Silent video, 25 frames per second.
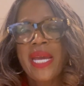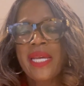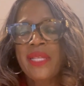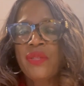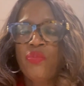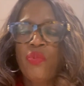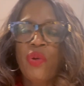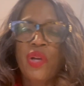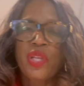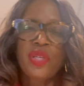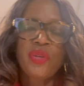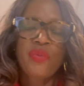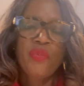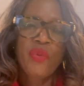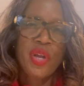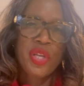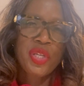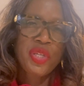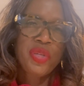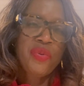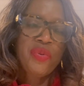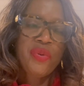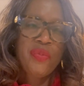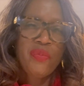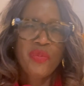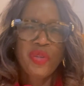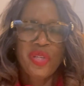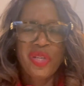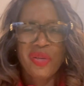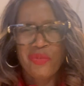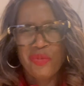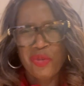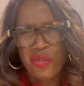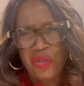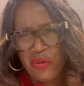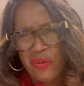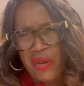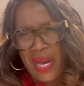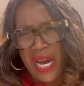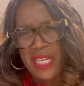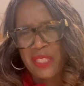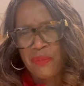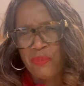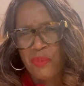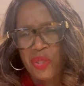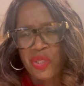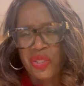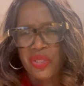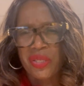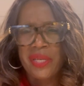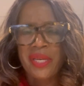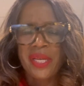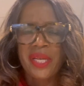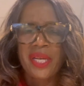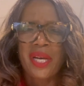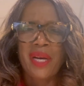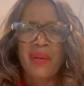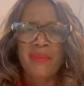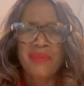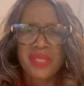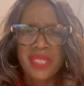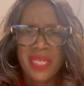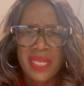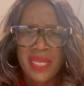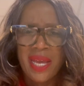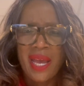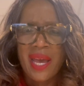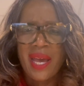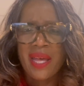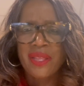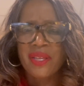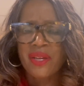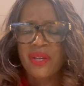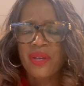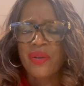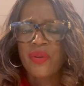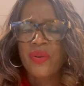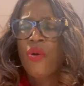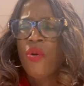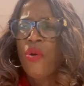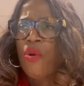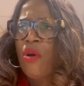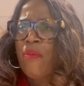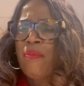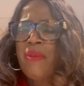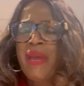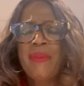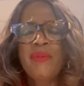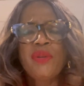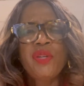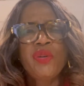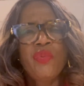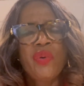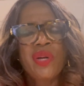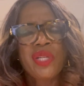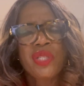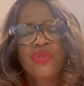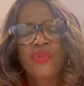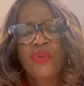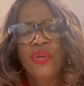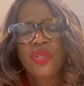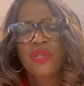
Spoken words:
where you guys put your income together, or maybe you went to a